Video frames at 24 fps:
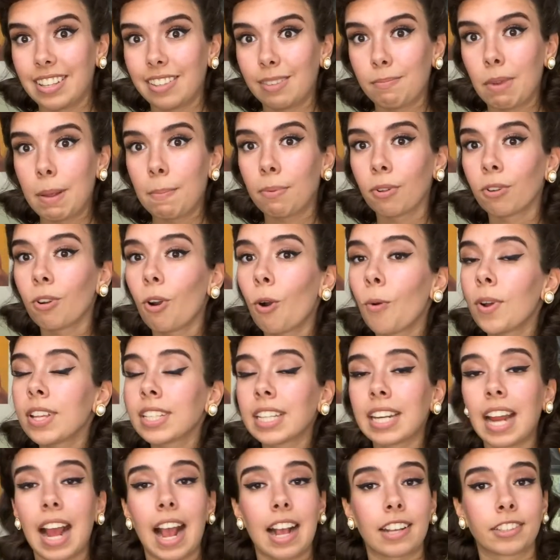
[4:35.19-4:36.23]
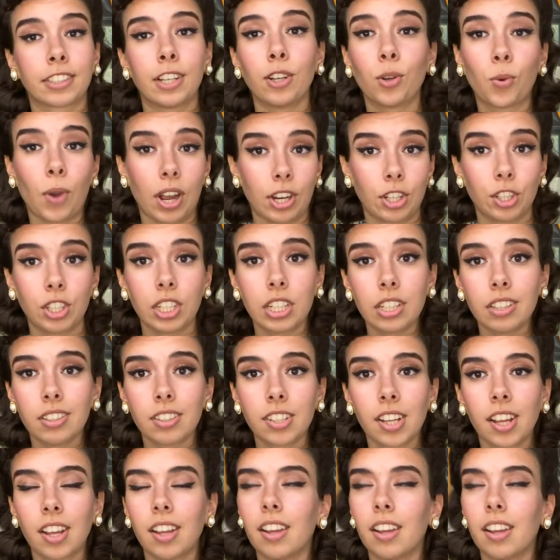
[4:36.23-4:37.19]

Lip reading: People are always gonna ask you questions.